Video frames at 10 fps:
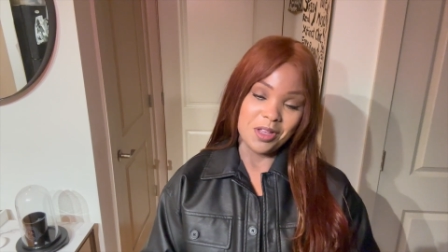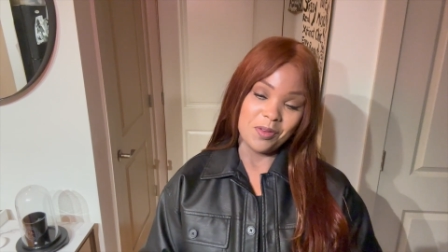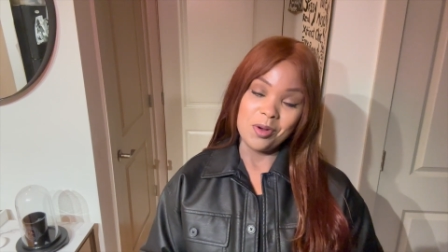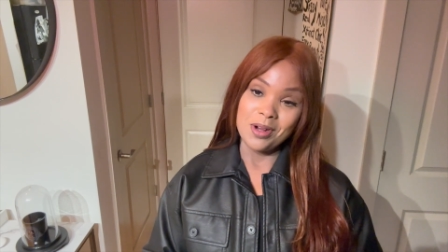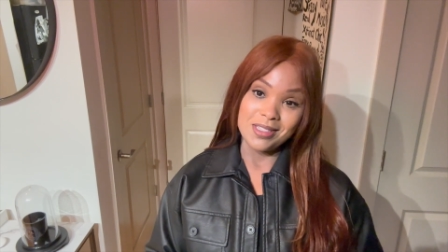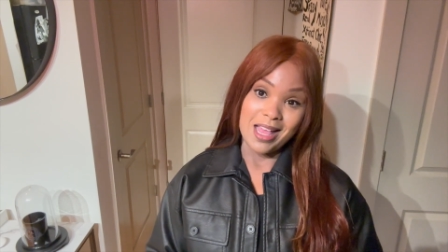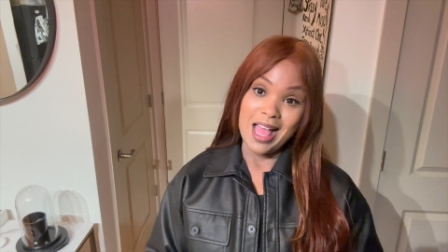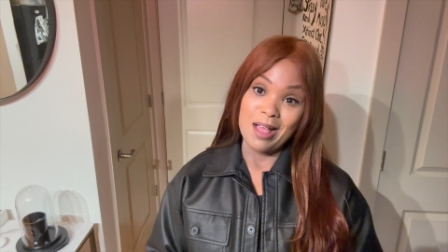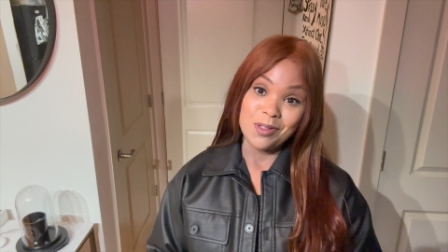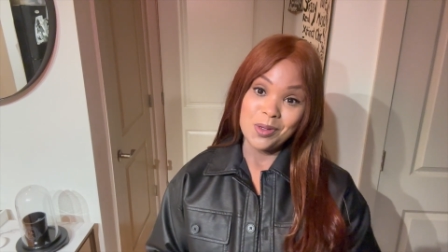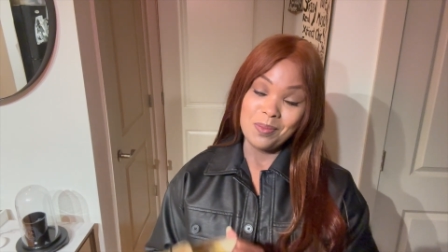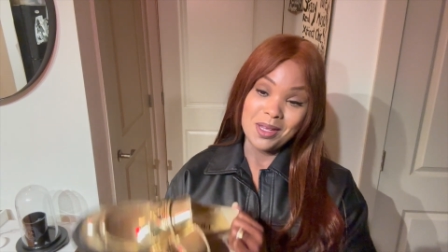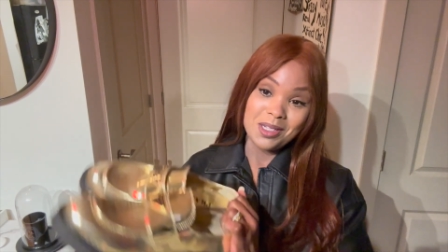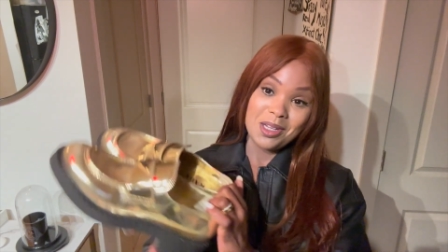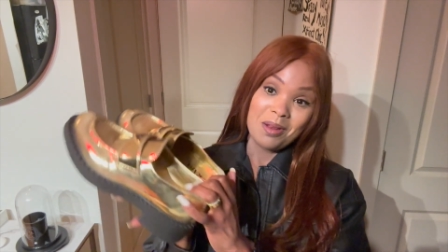of course, I have to
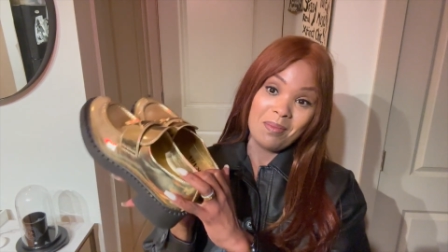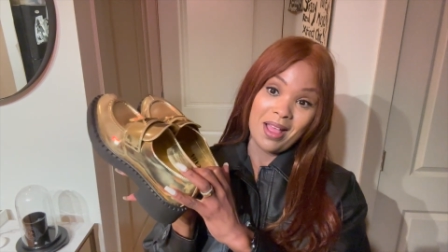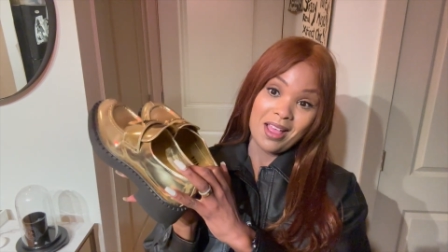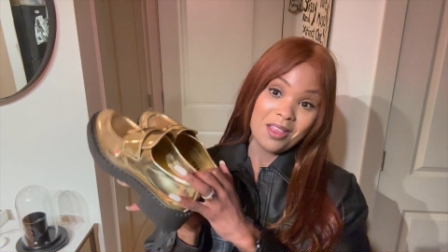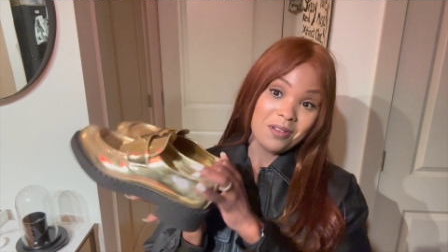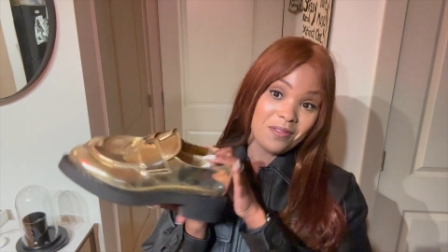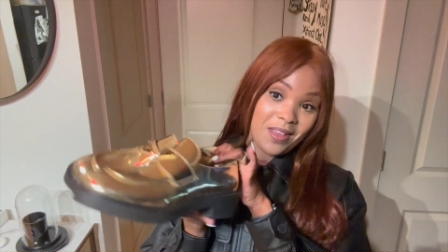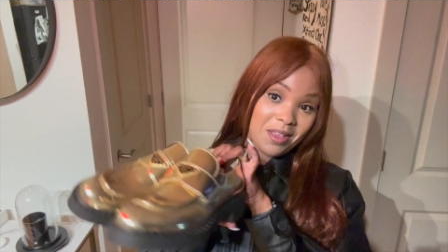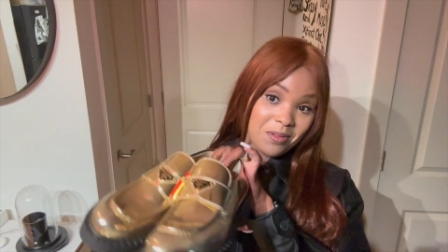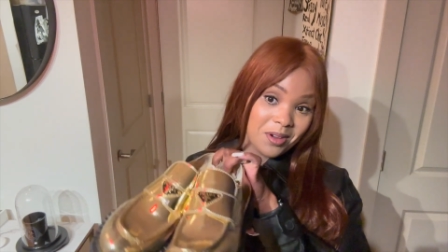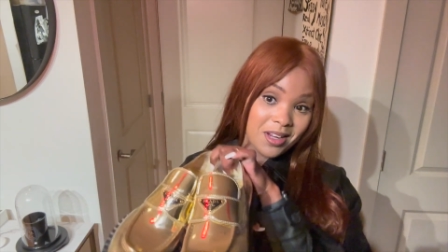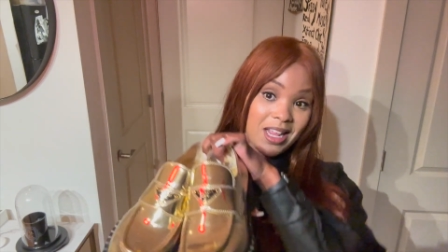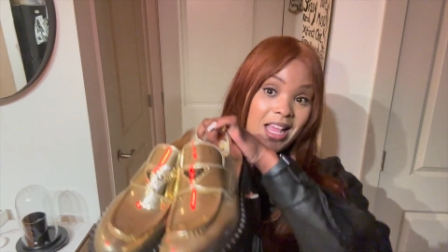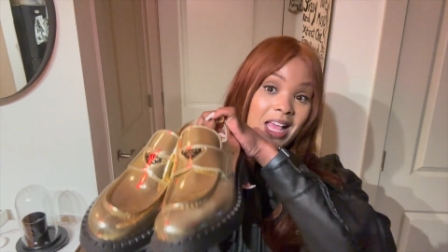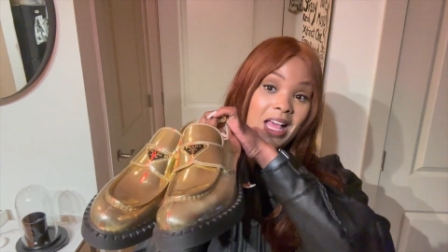mention my other favorite,
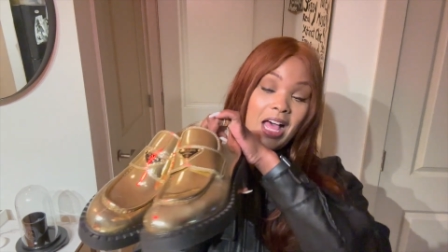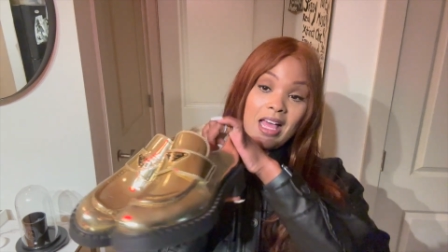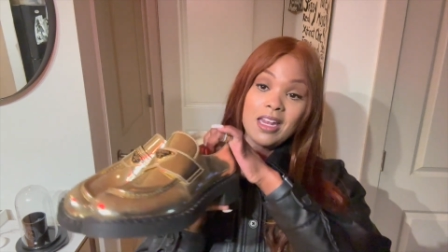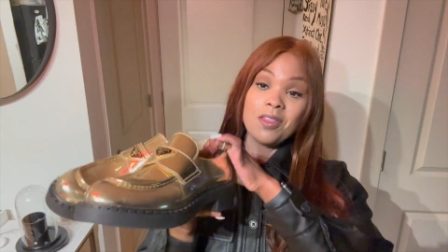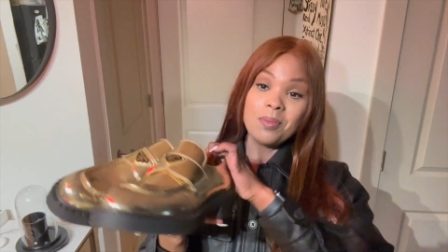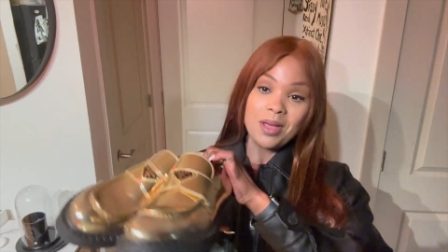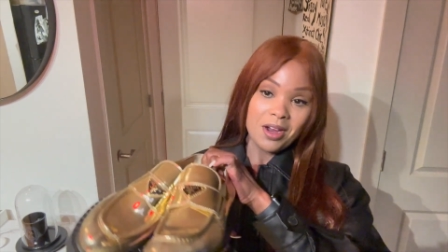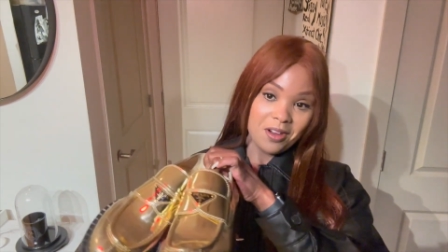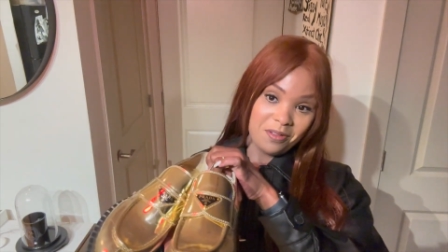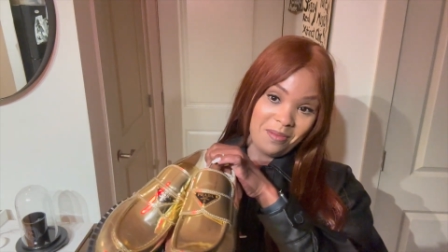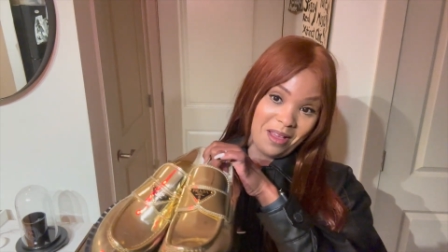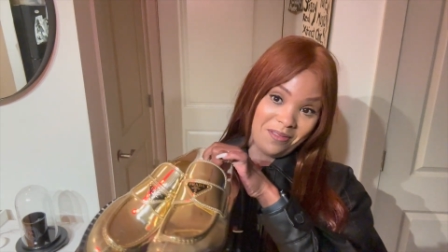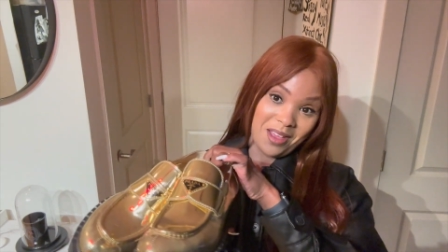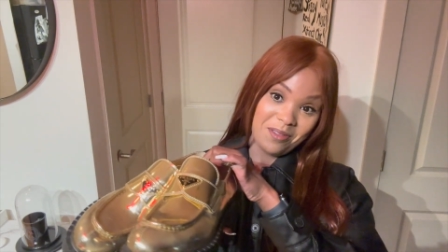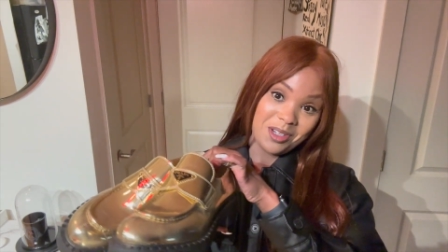another pair of my
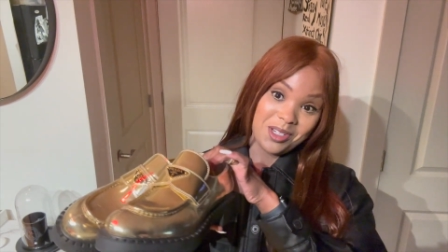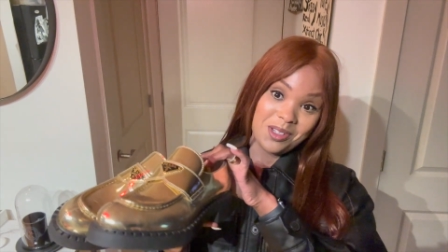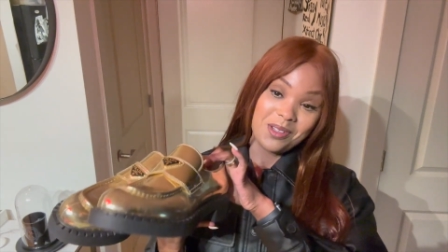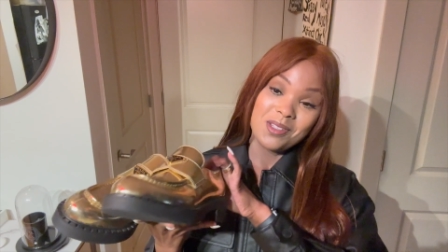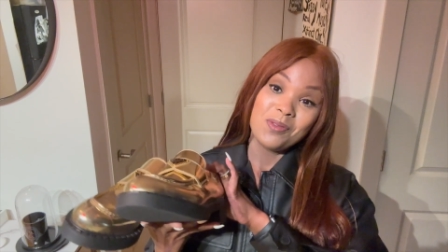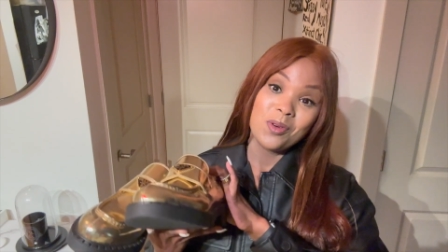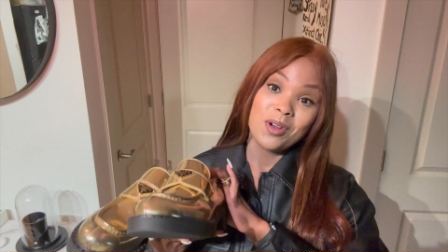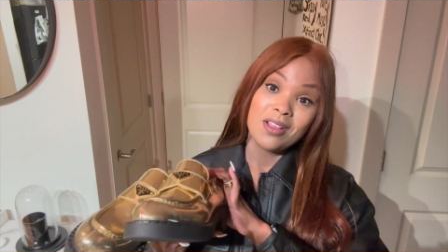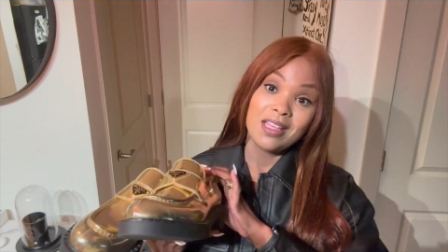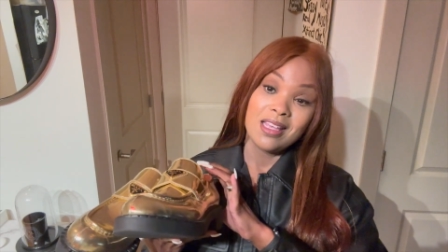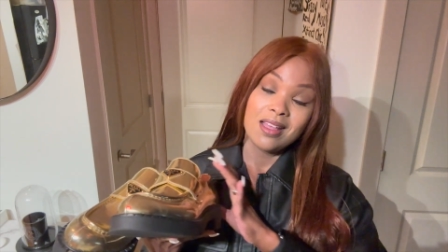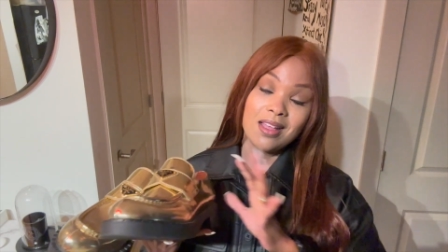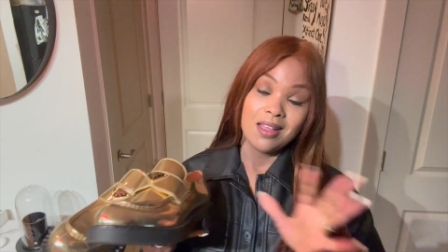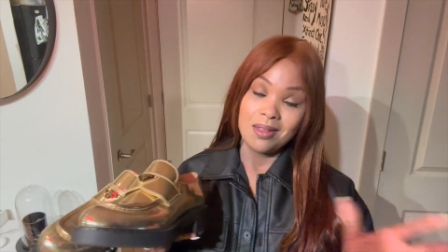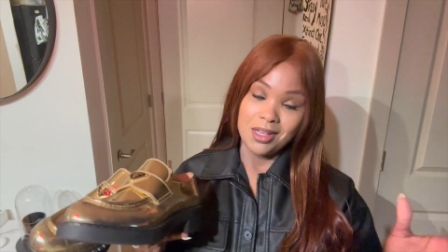favorite shoes for the
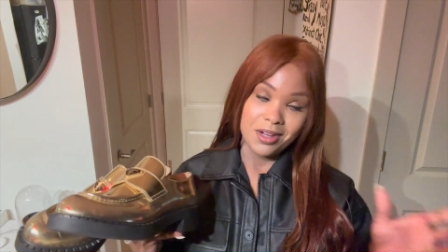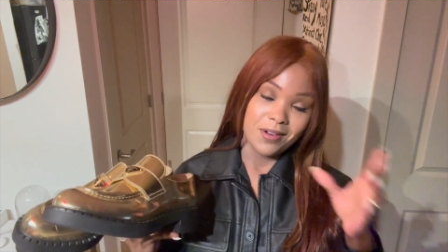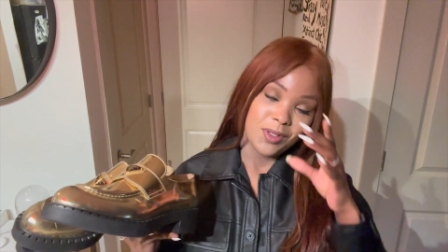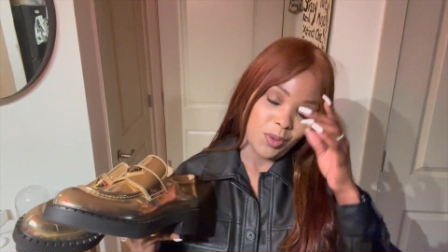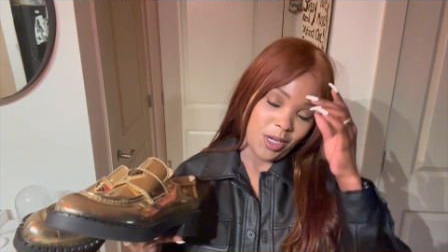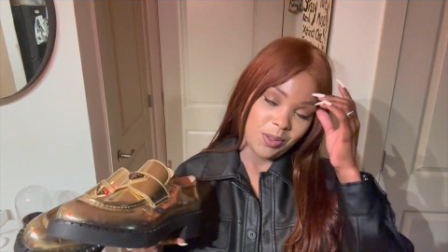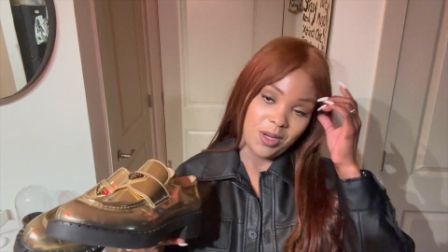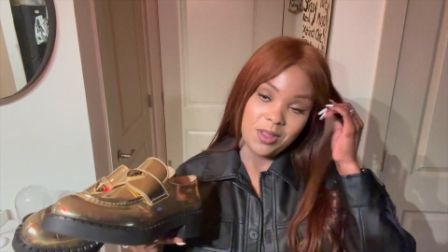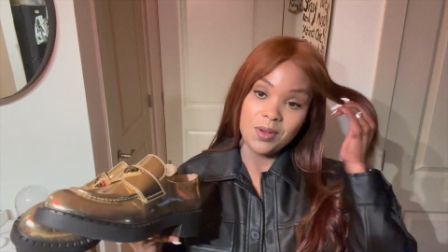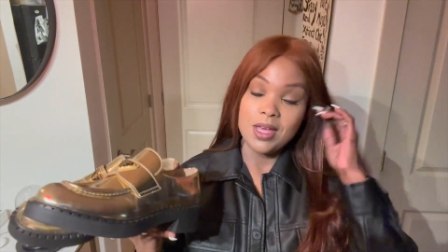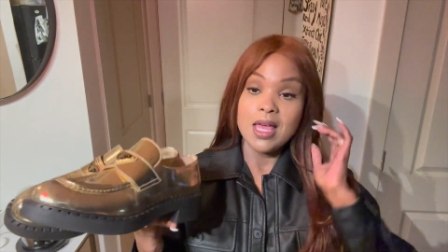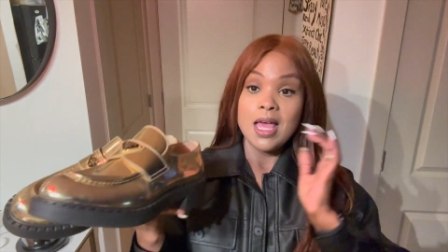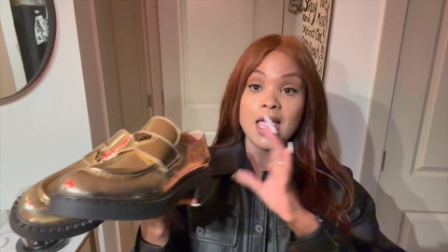uh, year of 2023.